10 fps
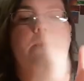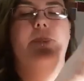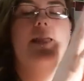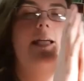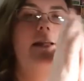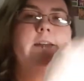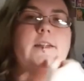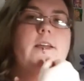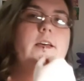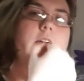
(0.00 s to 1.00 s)
and
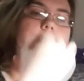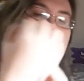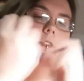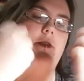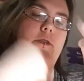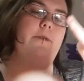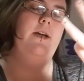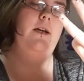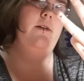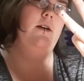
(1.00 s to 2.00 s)
3,
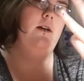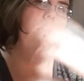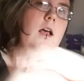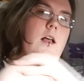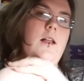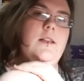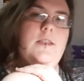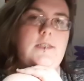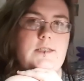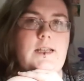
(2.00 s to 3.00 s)

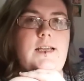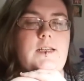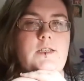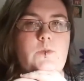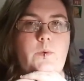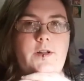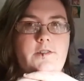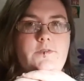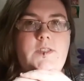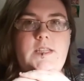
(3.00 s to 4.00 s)
this is one
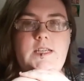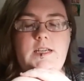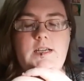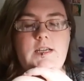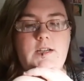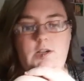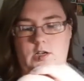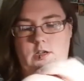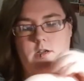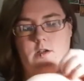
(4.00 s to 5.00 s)
of the
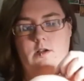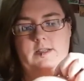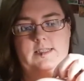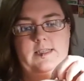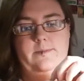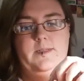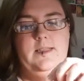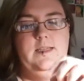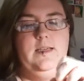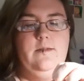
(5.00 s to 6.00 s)
concept
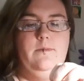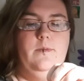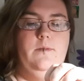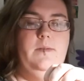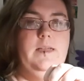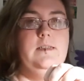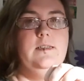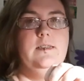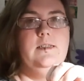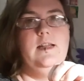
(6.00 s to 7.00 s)
theme
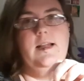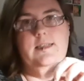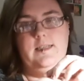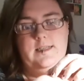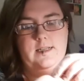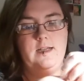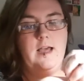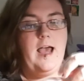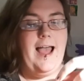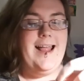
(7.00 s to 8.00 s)
pieces that I did.
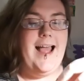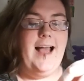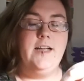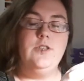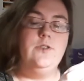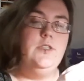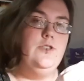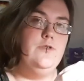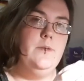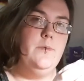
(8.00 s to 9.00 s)
I actually
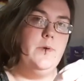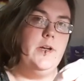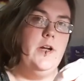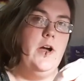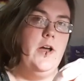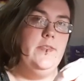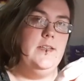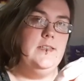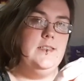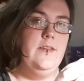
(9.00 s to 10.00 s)
streamed working on
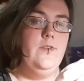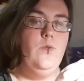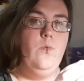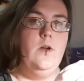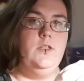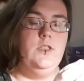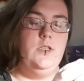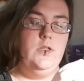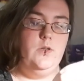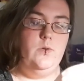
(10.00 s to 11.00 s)
this. If you want
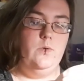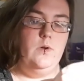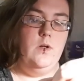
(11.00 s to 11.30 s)
to